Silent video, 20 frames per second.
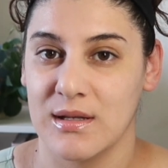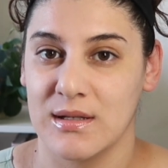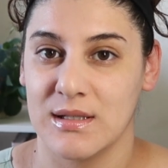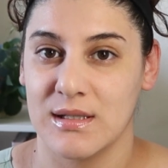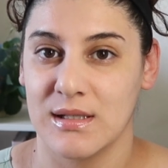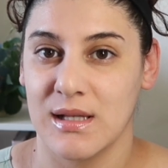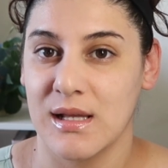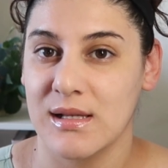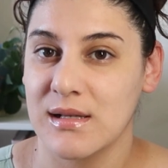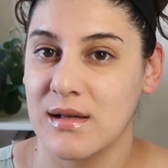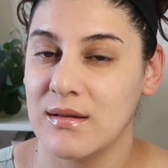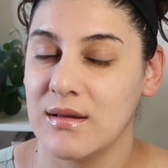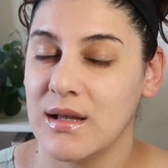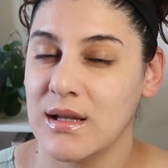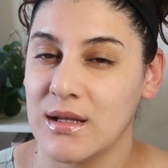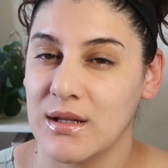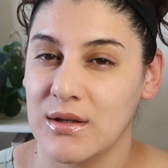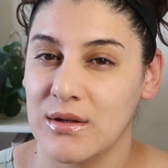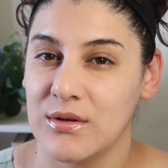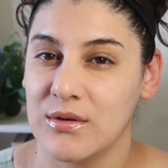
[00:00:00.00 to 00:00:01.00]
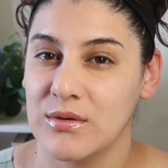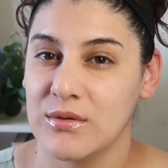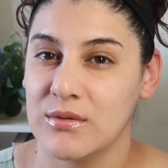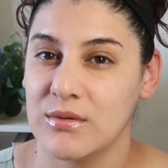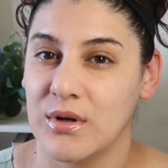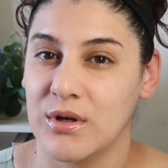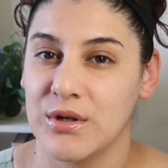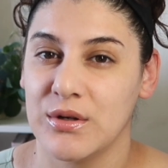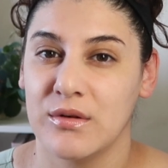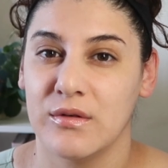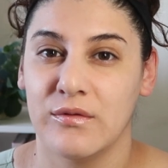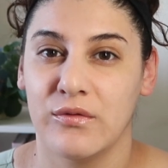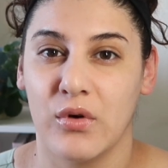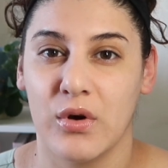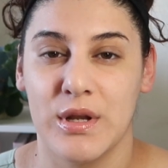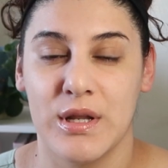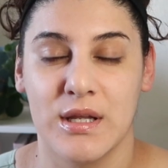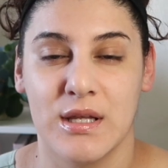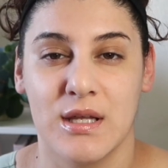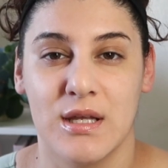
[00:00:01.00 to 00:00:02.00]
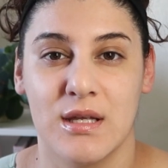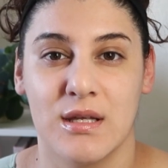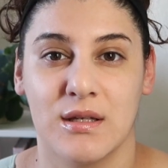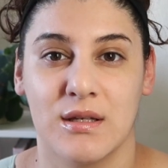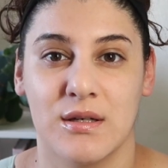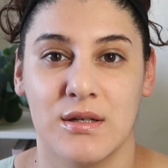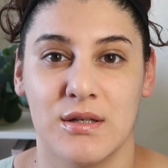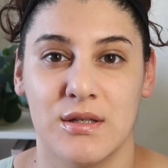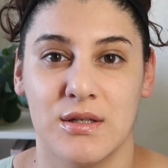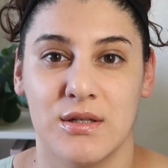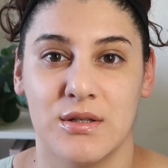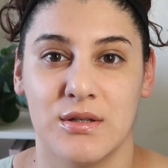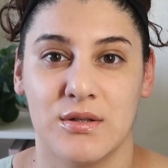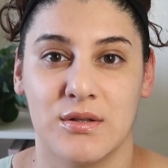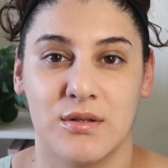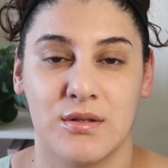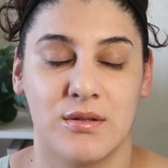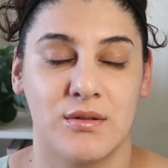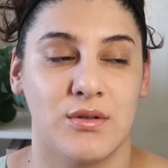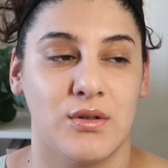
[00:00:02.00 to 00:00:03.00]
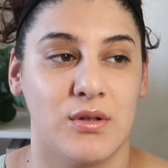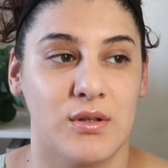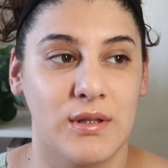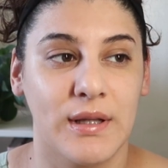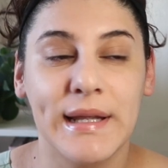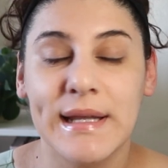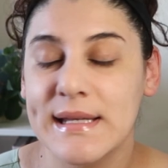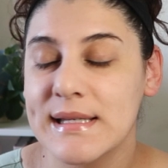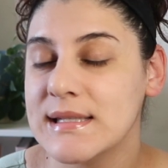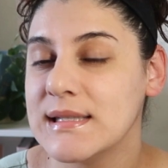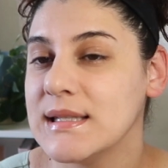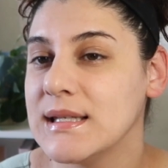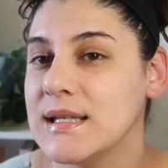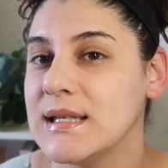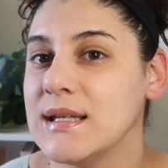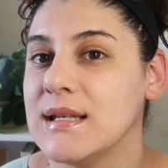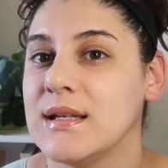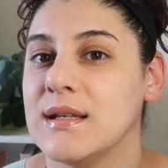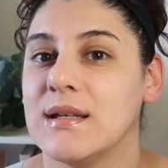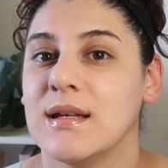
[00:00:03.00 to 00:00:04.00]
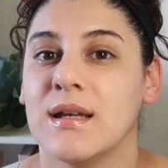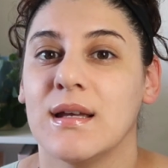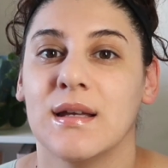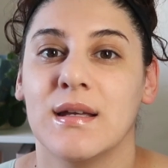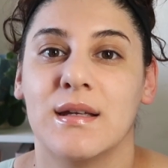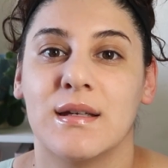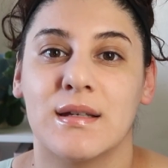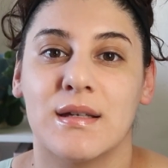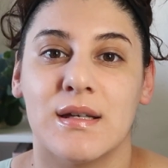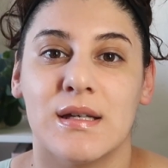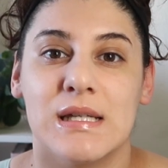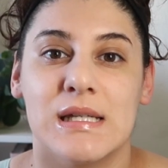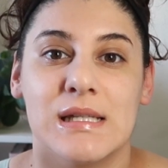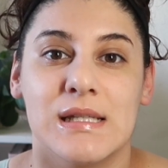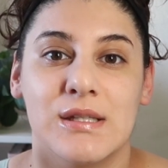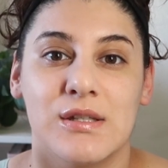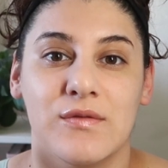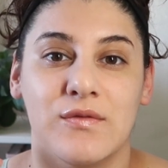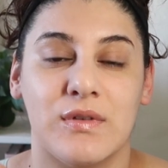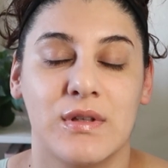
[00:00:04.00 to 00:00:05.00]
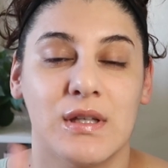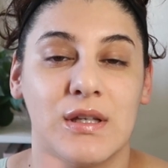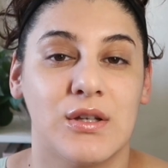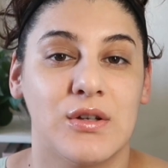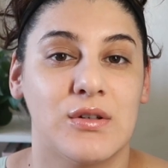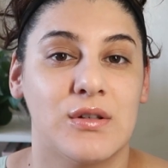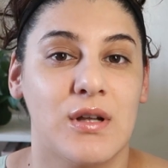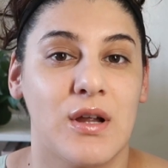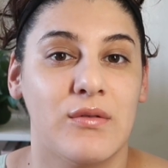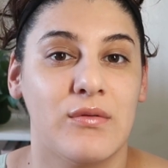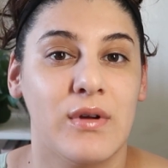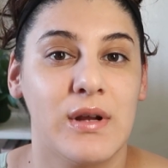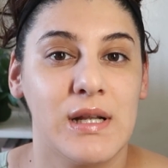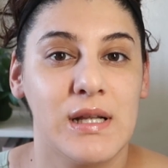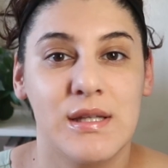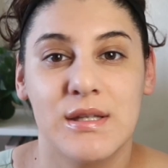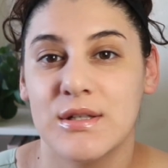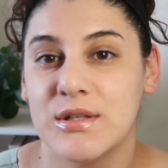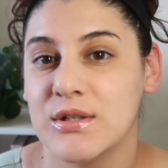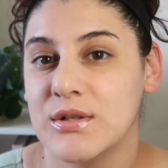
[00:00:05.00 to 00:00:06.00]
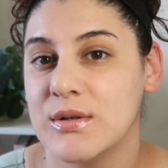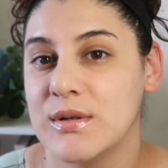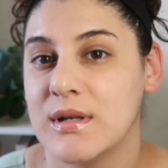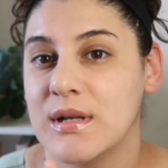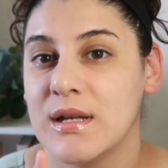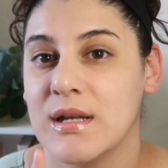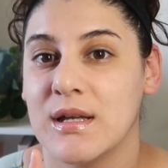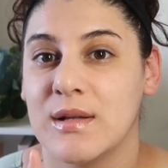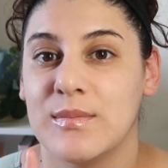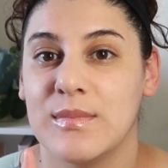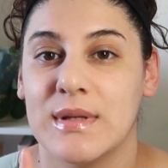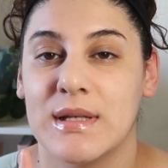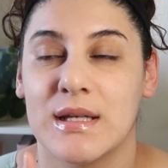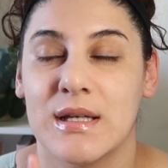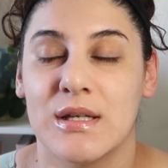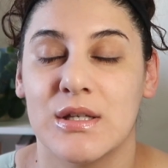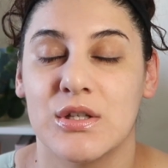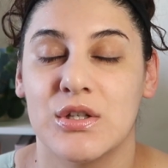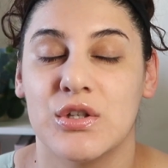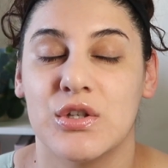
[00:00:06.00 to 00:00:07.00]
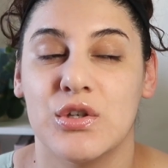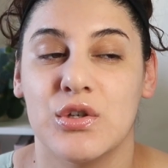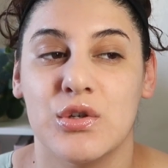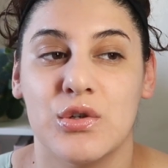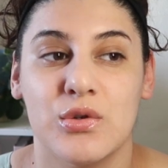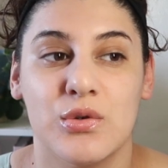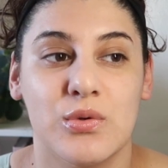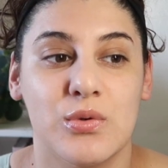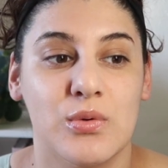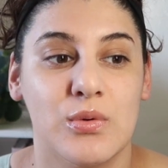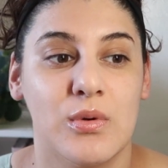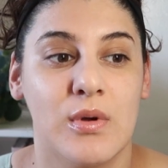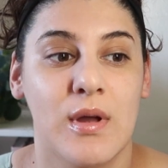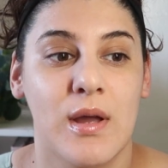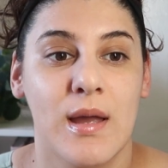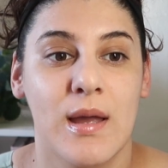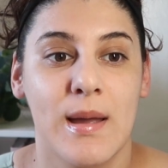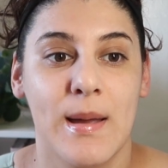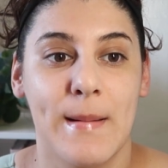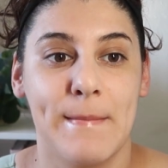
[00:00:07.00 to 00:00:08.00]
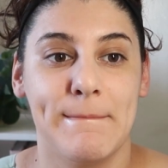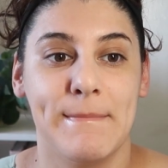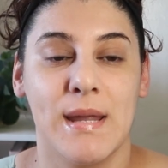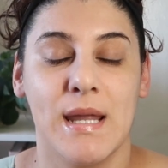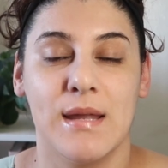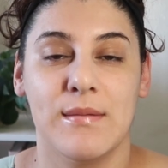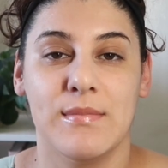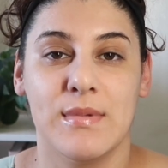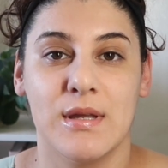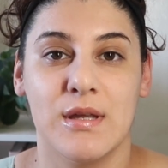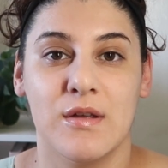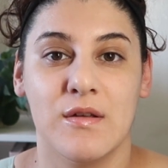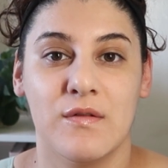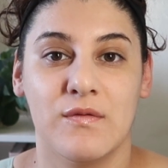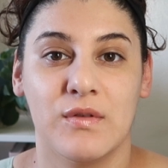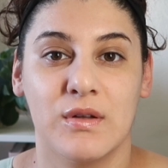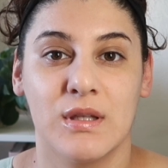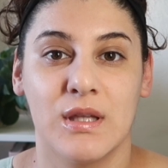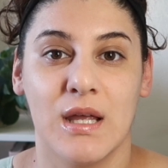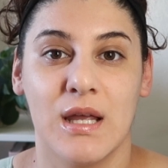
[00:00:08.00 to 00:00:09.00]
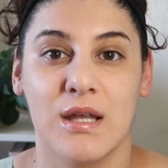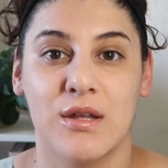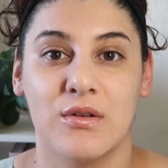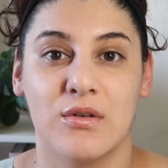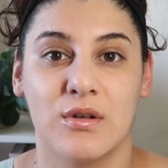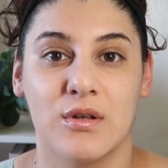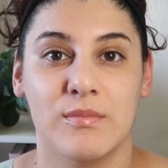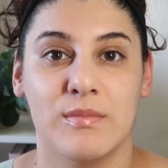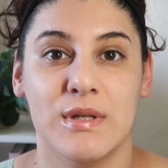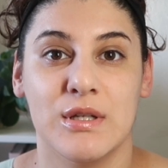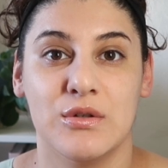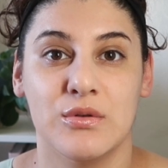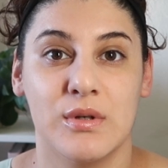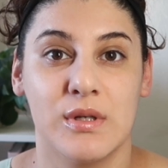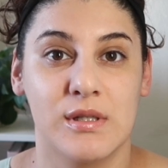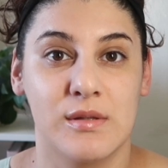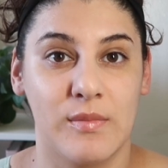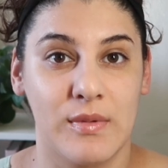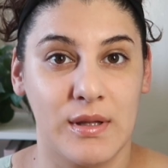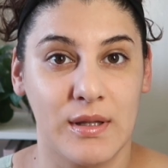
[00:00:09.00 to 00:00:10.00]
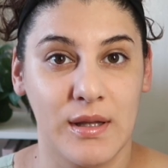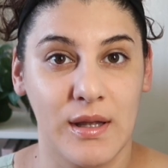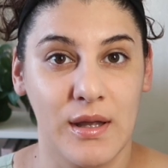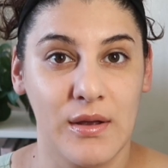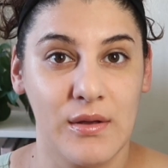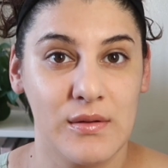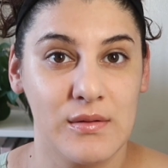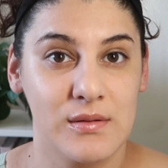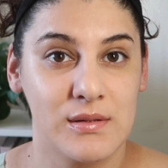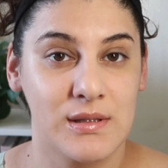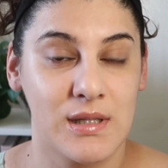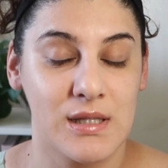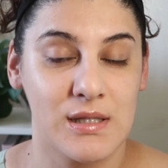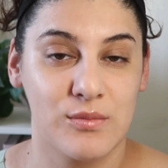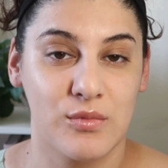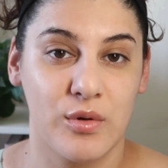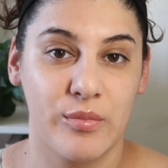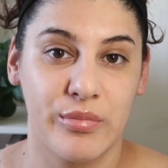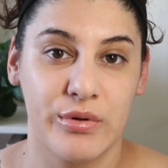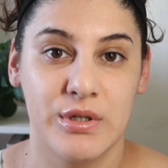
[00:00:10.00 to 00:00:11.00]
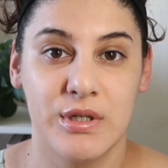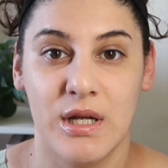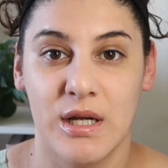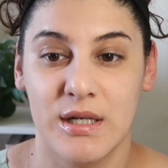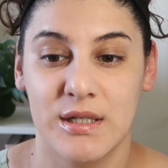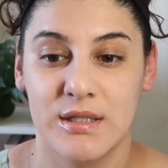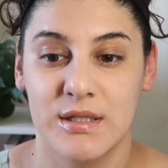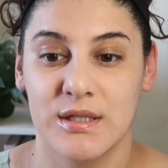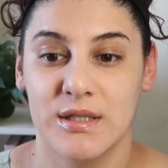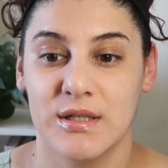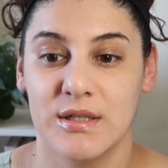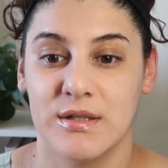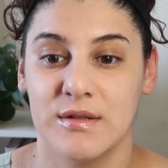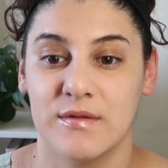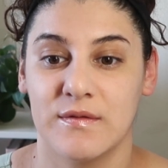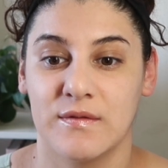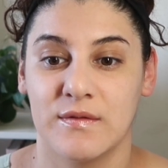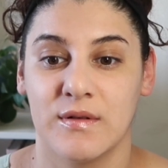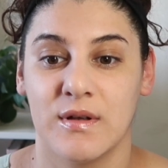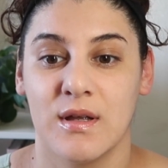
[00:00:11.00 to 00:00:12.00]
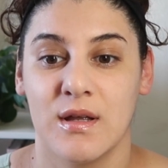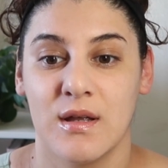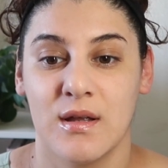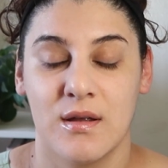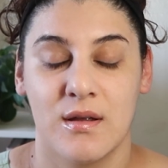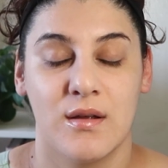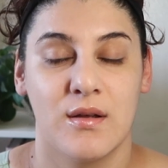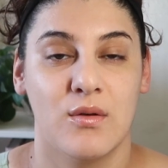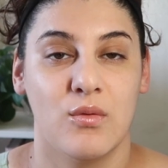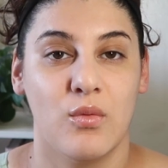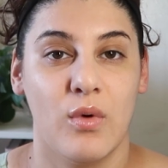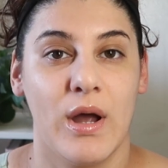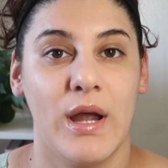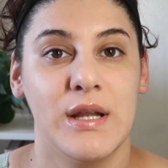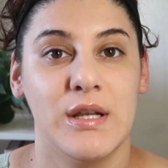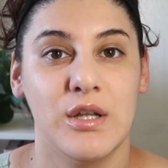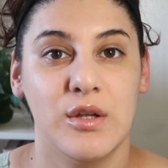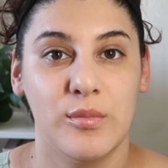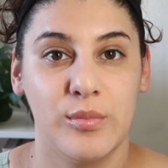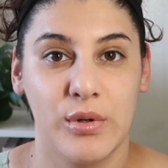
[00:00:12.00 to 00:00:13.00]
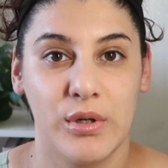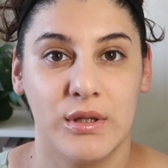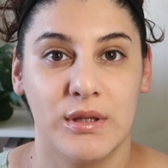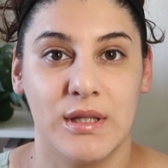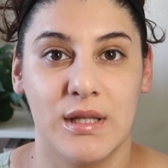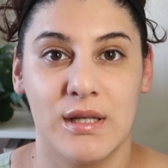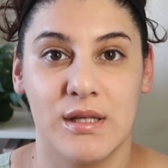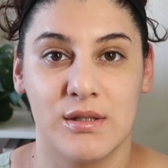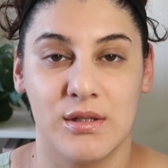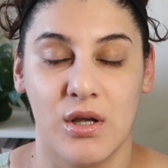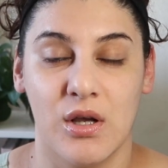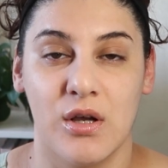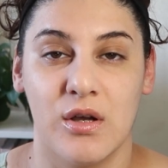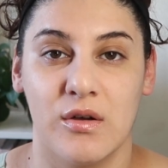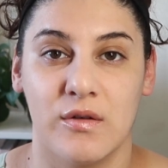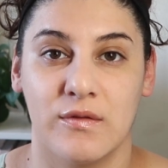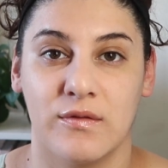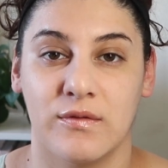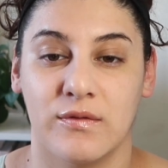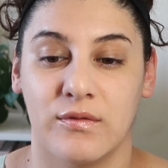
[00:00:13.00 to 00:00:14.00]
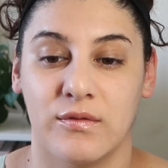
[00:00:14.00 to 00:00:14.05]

Does that sound like you? Are you avoiding it because you're lazy, because you feel like you're not ready to do it, because you maybe feel like you could be doing something else that's more productive? Why do you put things off?